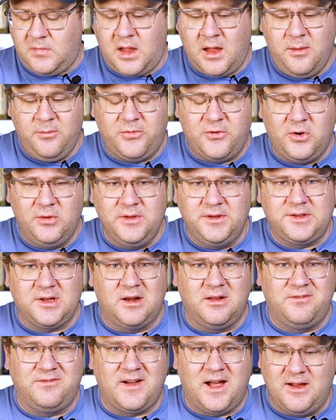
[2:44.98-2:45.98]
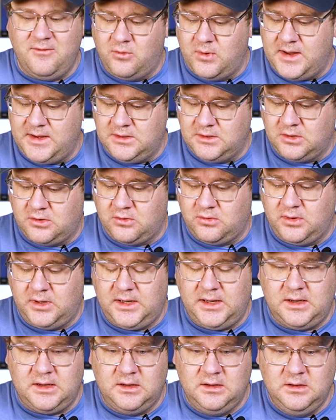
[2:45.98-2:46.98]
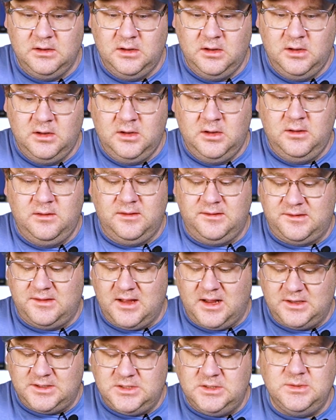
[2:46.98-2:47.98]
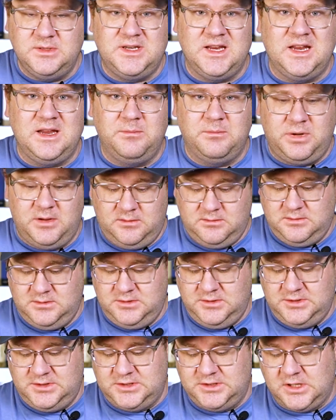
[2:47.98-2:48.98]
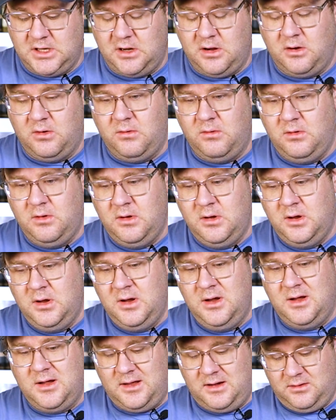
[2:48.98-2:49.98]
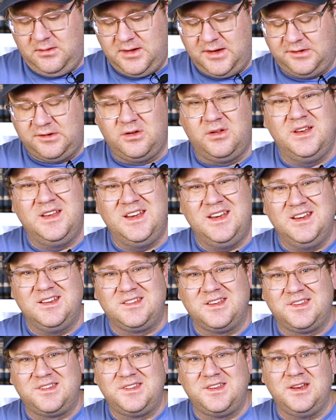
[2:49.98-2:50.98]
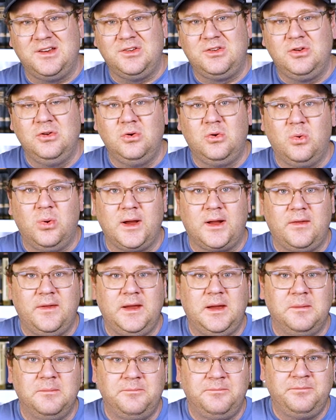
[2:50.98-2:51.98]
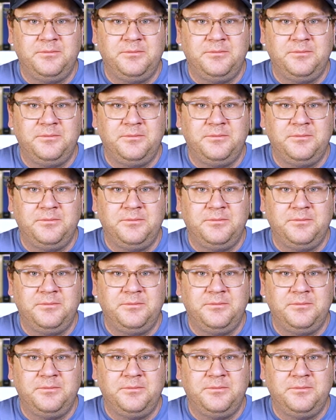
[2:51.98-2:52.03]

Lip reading: I'm throwing this on a 5-weight in a creek that's not too deep, so I don't necessarily need it to sink too quickly.